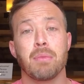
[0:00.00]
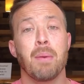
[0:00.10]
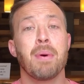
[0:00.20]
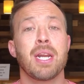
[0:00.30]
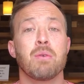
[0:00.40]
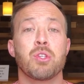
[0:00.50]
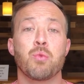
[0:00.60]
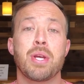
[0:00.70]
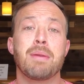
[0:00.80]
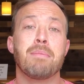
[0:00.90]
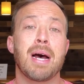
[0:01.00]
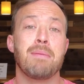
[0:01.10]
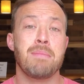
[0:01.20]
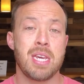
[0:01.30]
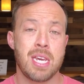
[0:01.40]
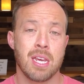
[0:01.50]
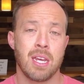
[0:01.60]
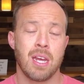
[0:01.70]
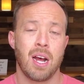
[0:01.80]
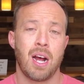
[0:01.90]
but it was written by me.
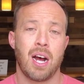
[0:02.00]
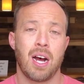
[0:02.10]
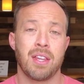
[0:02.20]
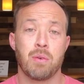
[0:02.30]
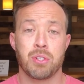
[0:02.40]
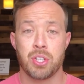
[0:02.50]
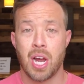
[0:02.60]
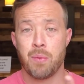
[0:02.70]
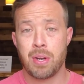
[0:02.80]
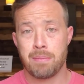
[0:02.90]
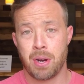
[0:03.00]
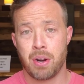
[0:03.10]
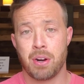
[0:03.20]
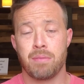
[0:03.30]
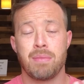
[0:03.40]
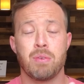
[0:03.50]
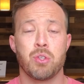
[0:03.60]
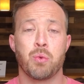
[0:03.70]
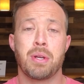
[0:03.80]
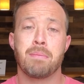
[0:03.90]
That was not written by her. It was
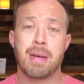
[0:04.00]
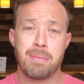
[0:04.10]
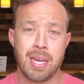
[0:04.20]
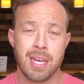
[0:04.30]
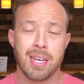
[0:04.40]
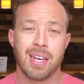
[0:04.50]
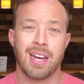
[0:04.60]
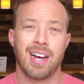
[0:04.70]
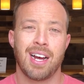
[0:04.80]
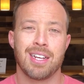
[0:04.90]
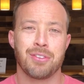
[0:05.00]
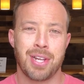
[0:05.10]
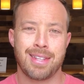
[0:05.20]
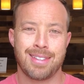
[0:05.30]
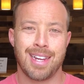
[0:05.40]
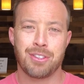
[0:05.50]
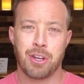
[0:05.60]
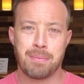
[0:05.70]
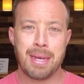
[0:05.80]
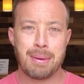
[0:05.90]
written by me. So that's
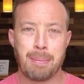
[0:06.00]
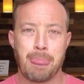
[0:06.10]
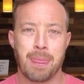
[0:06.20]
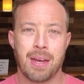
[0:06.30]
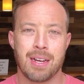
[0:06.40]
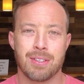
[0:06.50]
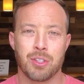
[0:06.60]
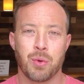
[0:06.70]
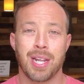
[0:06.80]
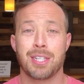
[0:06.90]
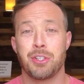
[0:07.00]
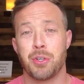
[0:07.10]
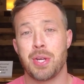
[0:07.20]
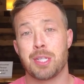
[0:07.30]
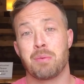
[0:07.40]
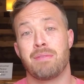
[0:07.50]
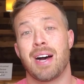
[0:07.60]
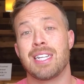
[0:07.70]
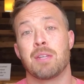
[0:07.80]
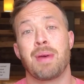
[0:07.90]
on me. So what I'd like to do is
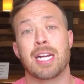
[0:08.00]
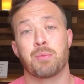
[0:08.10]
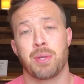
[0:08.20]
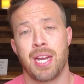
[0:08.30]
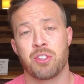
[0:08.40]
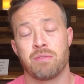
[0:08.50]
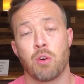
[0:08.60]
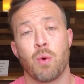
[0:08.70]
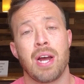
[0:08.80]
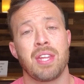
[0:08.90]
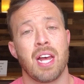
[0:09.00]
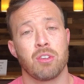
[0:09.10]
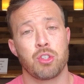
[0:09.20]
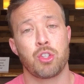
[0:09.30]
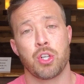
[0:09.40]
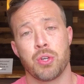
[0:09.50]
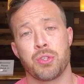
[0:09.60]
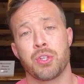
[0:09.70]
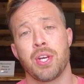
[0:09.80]
provide some explanation for why the elders chose